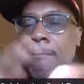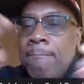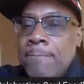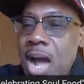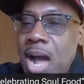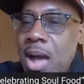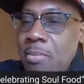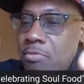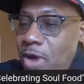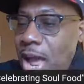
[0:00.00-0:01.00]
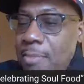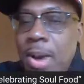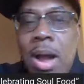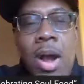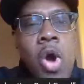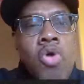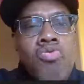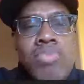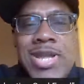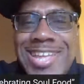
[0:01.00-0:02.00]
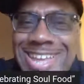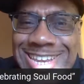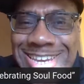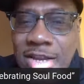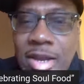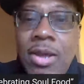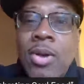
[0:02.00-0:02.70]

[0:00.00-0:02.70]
mom, grandma owned the kitchen.